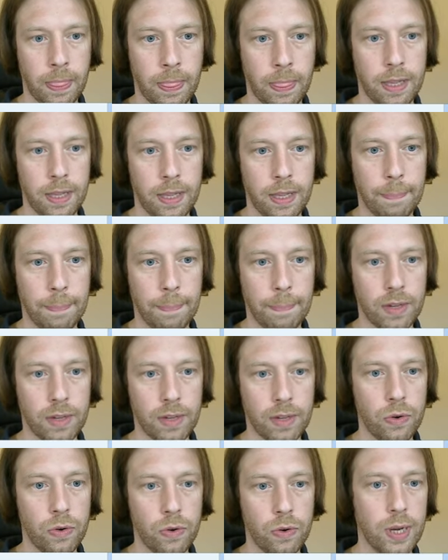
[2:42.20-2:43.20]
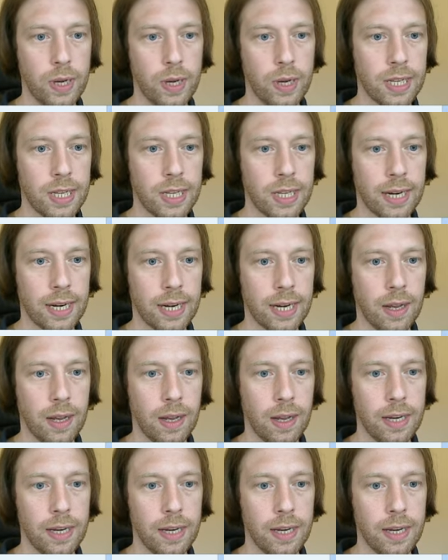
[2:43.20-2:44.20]
Yeah, I'd always select
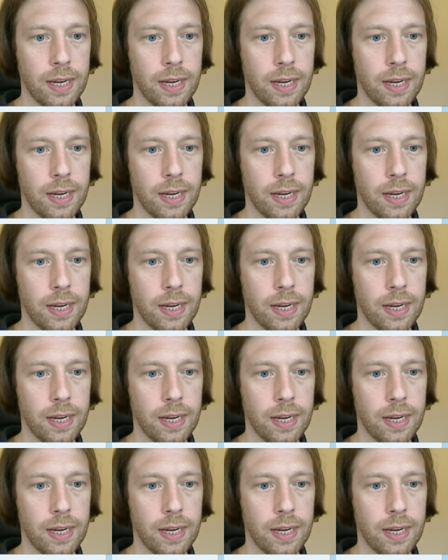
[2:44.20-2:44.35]
hide